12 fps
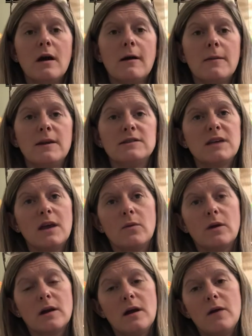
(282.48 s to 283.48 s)
they just can't
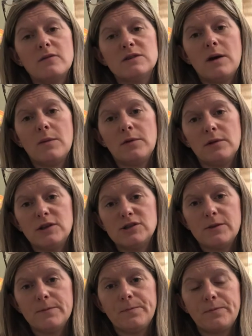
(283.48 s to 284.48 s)
work in a high-risk
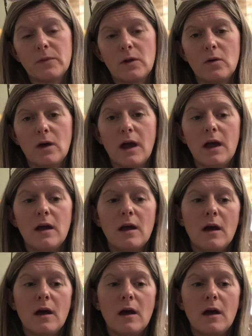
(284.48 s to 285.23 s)
population, okay?